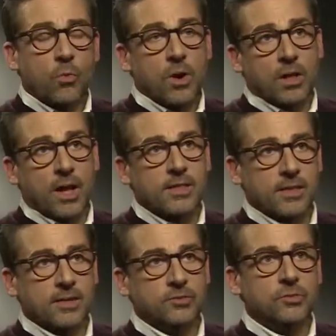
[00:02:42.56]
Well, th-
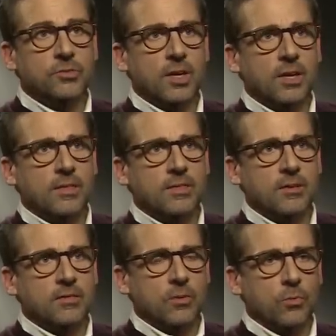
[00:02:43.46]
as you said, I
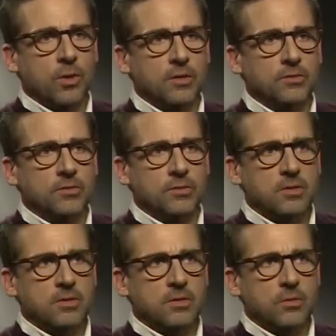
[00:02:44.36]
think there was
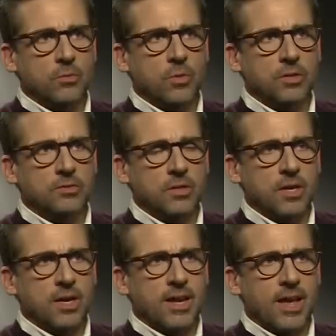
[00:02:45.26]
there was a,
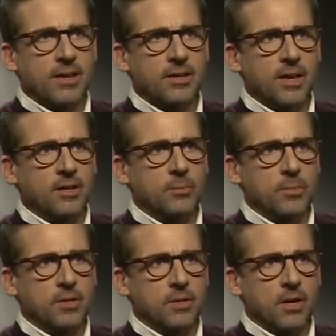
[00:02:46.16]
an added
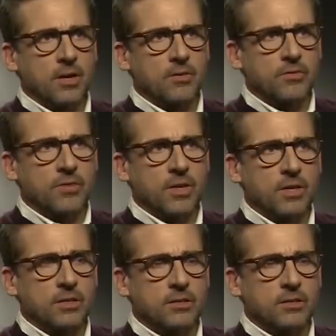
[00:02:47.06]
element of uh,